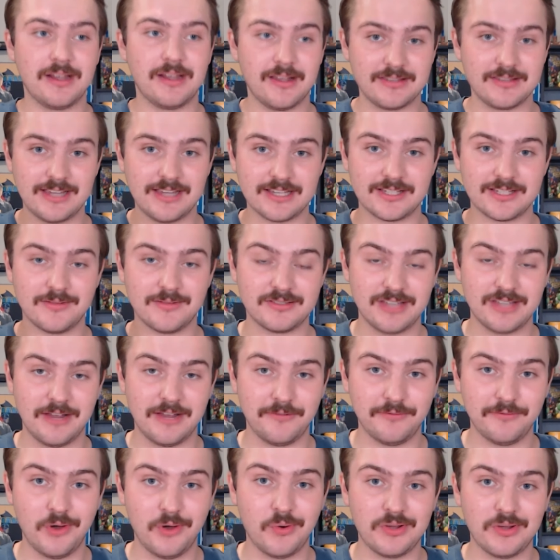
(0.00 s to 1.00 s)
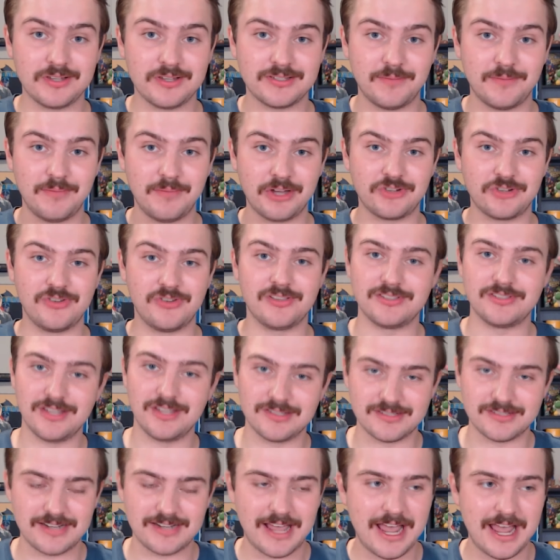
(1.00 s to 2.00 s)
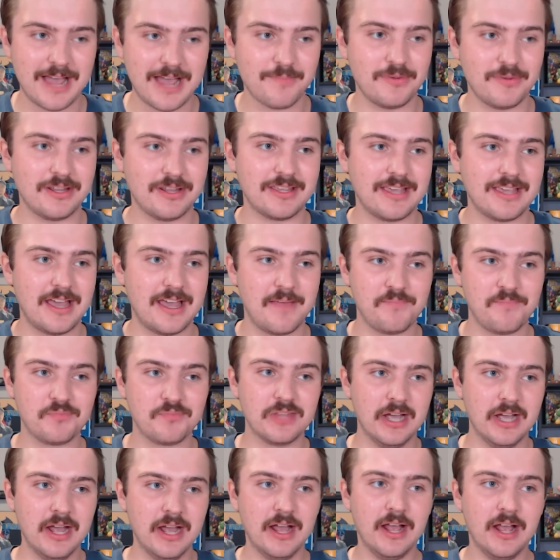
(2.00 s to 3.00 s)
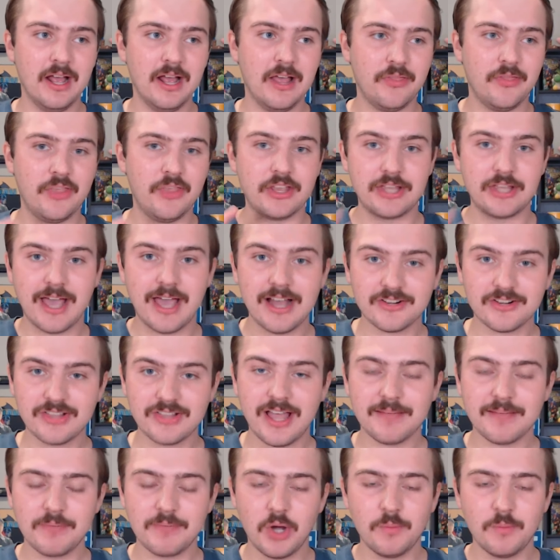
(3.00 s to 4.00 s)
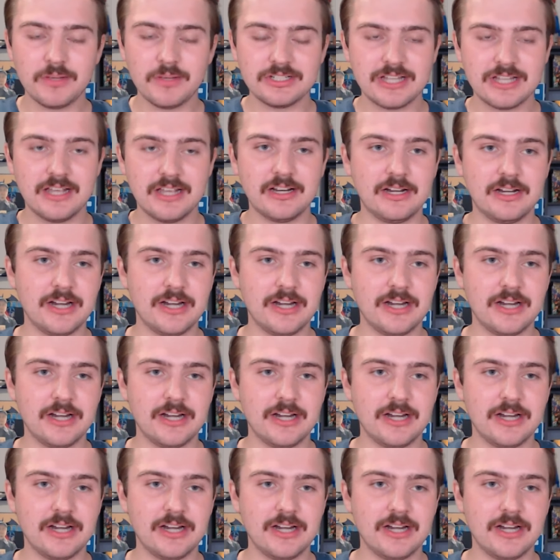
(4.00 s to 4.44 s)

because he has to stay focused and make sure this doesn't happen again. They catch that moment in a